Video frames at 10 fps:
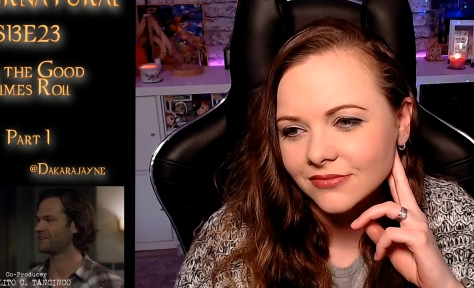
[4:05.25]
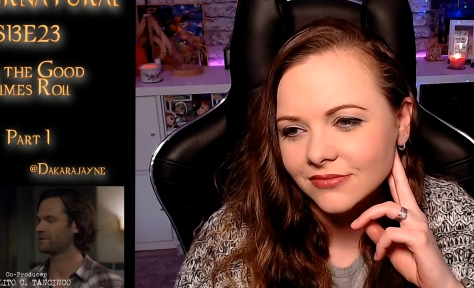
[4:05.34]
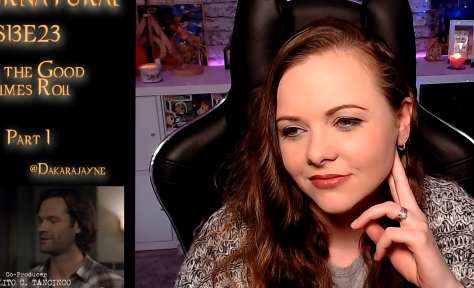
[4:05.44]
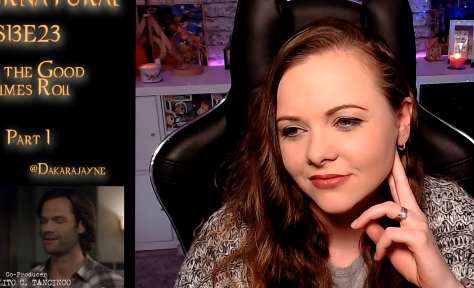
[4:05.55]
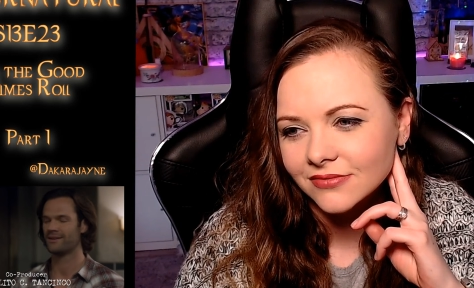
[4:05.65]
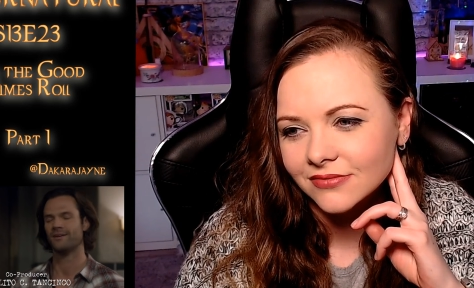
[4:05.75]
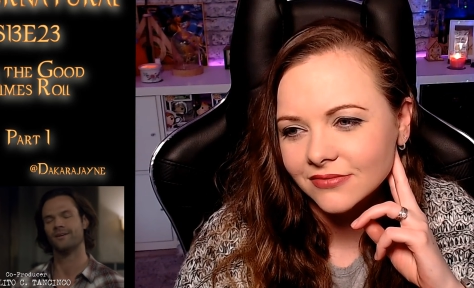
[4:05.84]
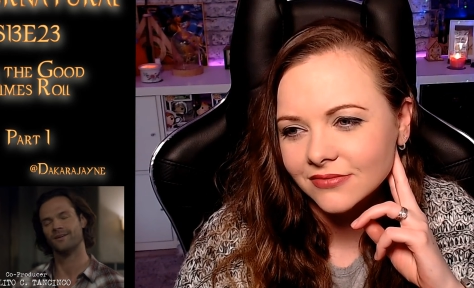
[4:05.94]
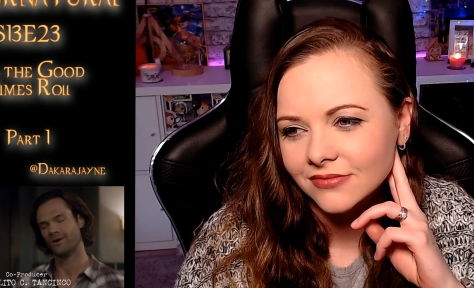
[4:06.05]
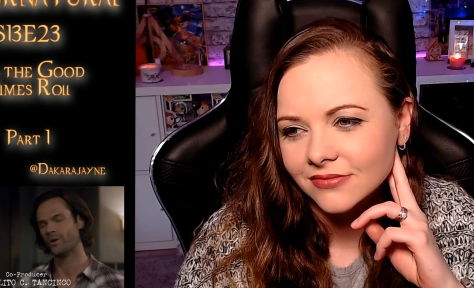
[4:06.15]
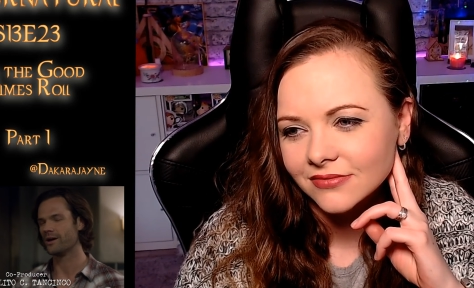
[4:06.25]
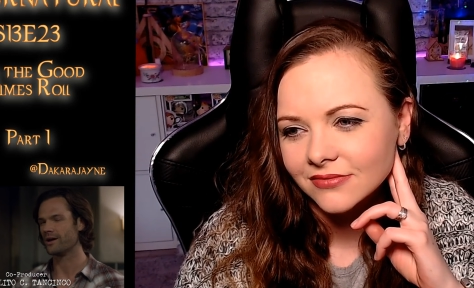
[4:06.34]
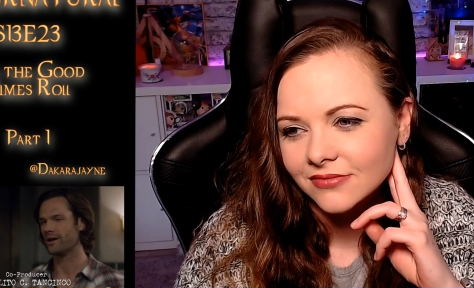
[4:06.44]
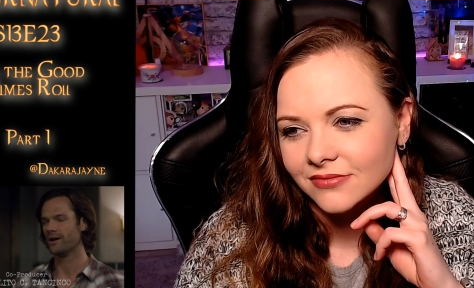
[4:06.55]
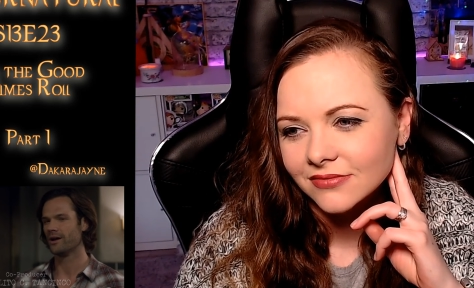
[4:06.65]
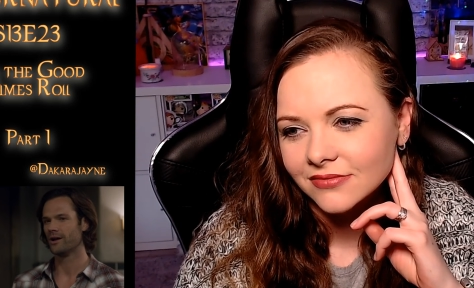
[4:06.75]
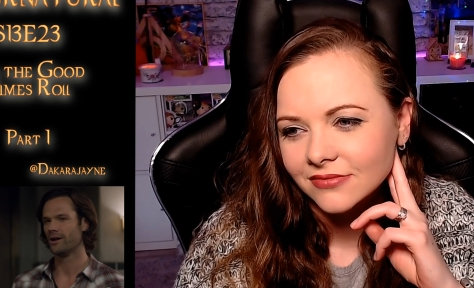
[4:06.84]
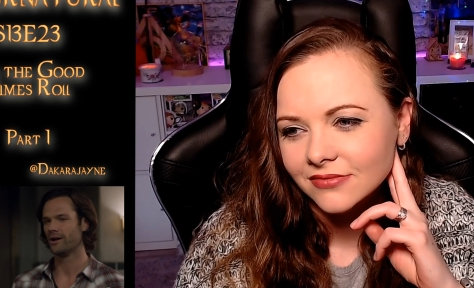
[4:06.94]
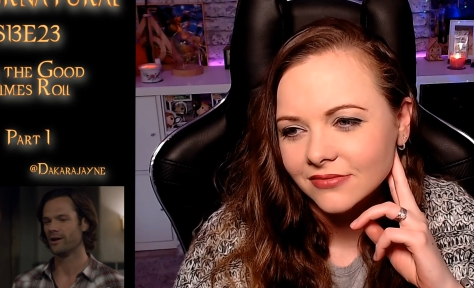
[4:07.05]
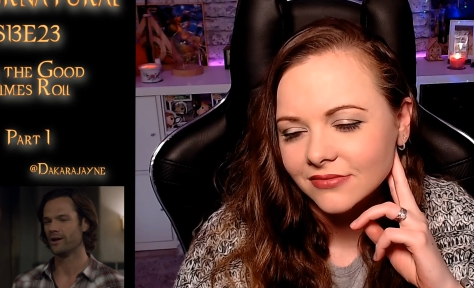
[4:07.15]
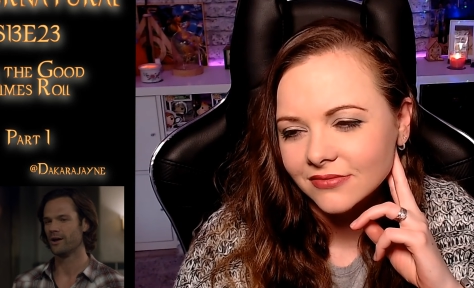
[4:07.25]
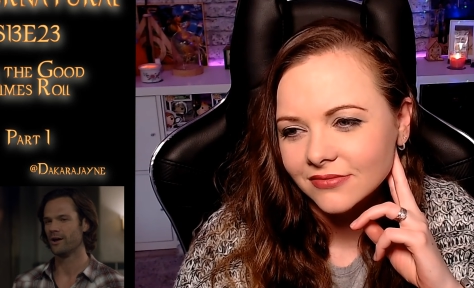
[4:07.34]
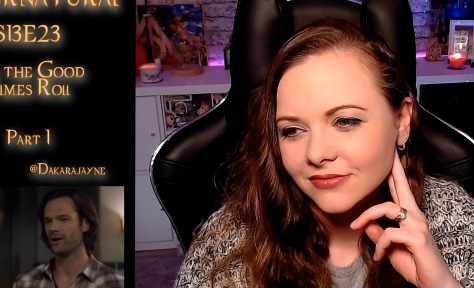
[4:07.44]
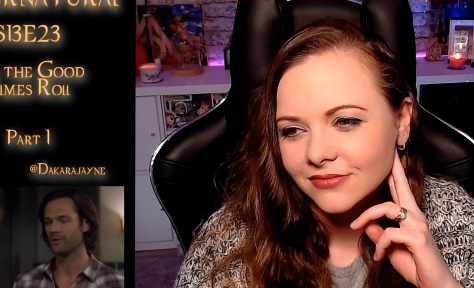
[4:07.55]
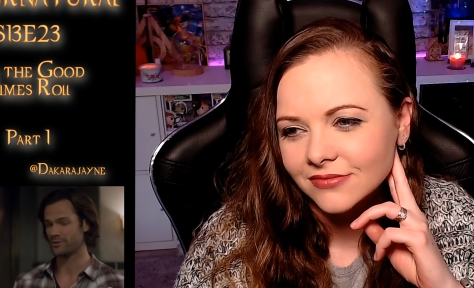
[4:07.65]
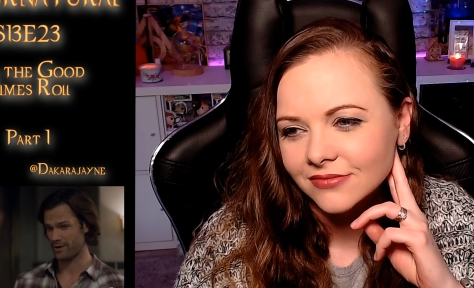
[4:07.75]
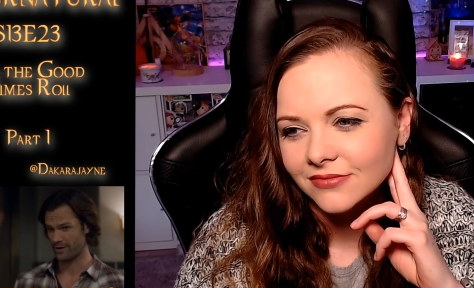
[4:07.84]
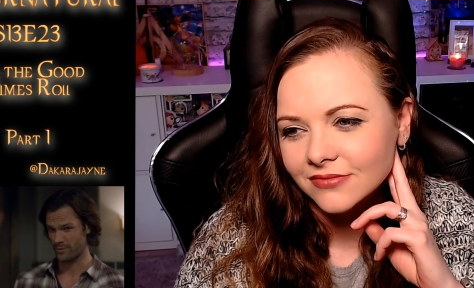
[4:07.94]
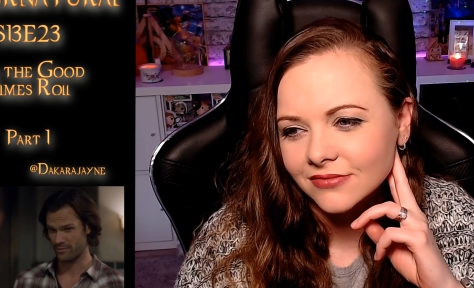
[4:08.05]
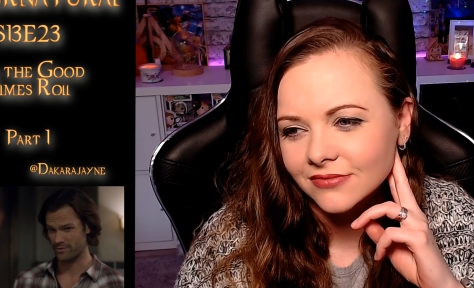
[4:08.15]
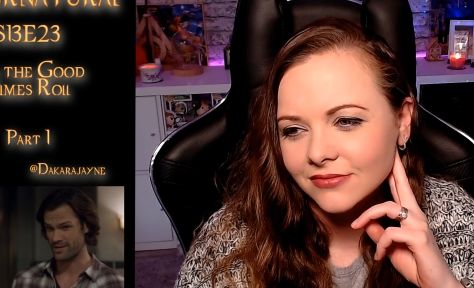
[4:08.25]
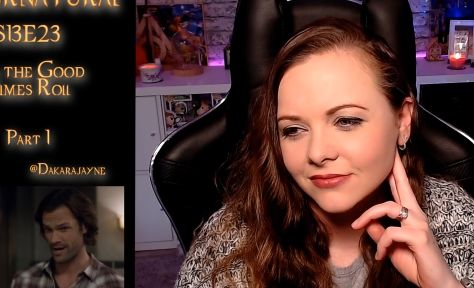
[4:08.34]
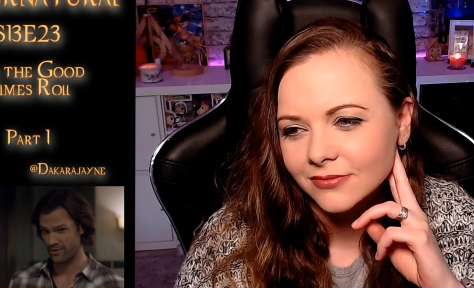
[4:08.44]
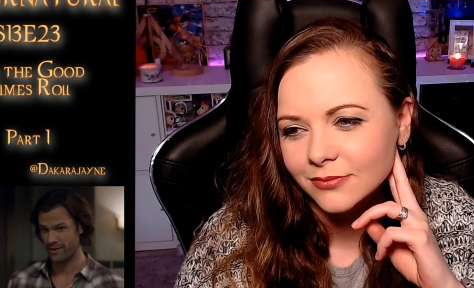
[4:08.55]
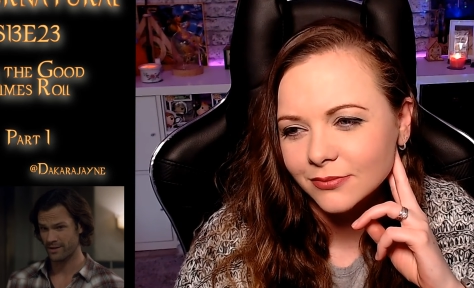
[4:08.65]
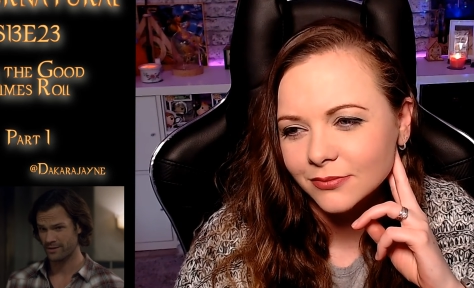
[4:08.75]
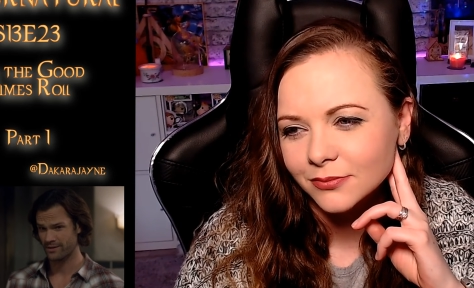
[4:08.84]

Speaker 1: Some hula girls. You talking about retiring?